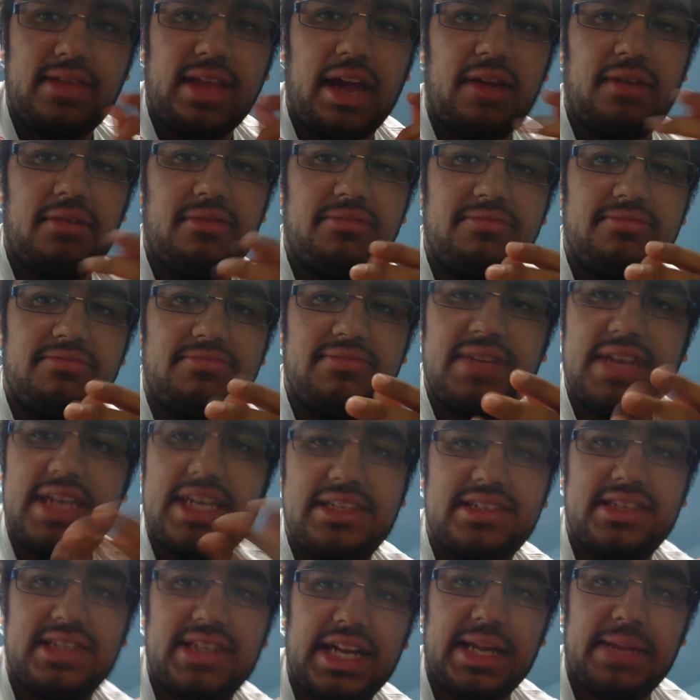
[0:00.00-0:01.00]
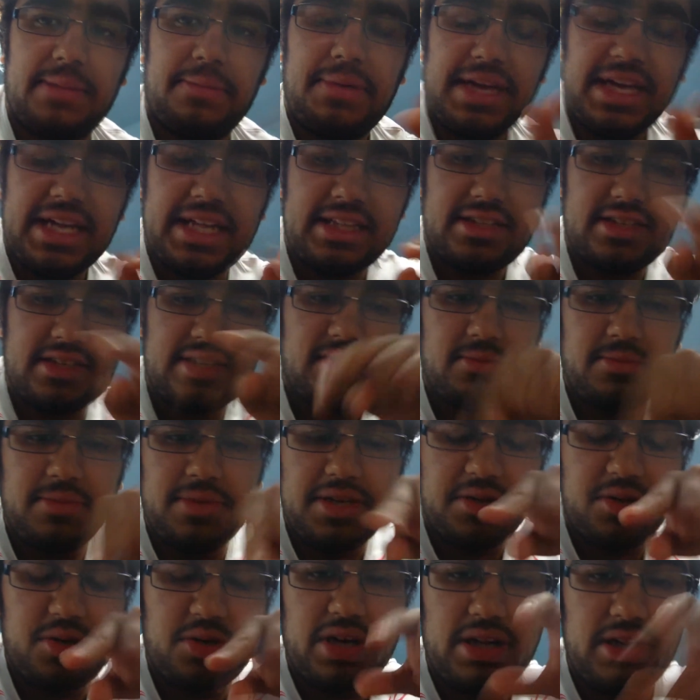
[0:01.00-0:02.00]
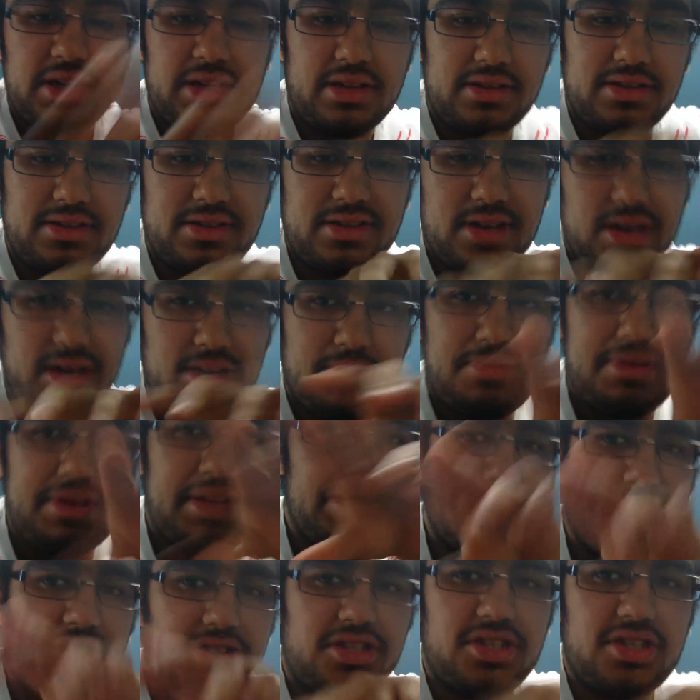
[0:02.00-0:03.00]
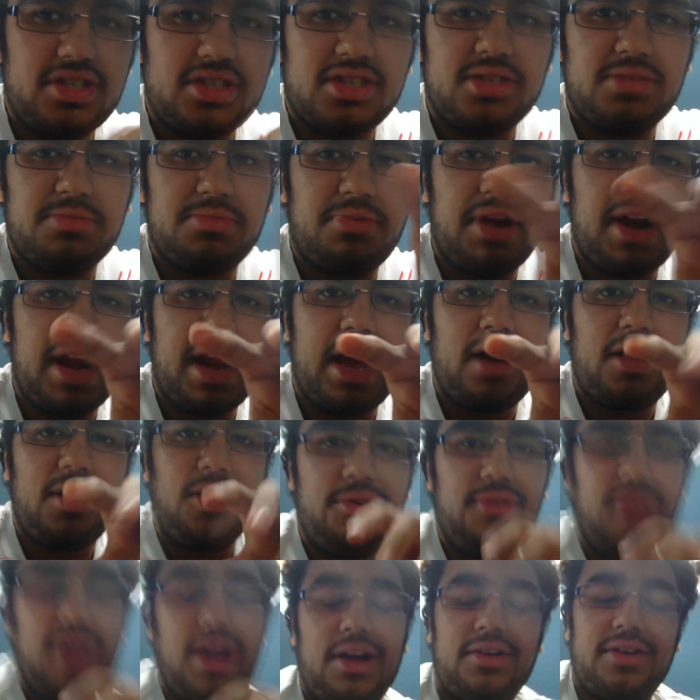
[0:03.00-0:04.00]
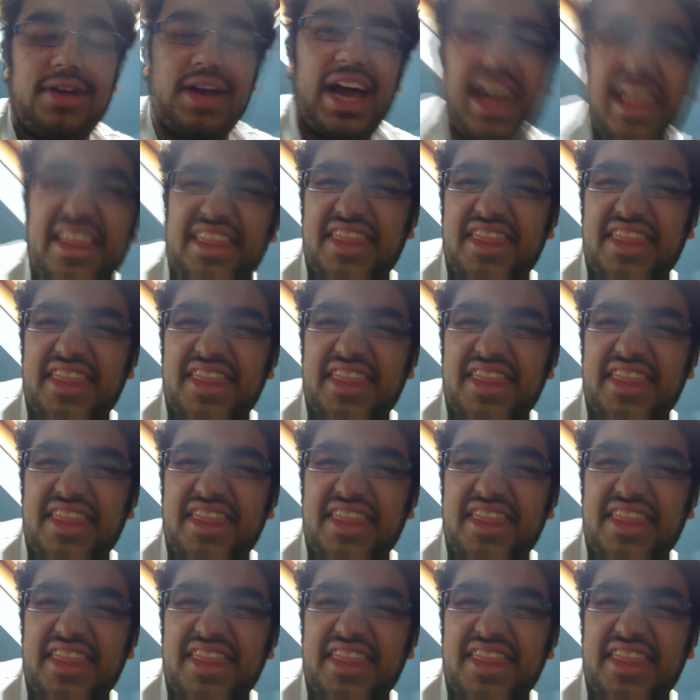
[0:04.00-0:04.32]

there isn't any pins in the middle, and the, the pins are just spread out around.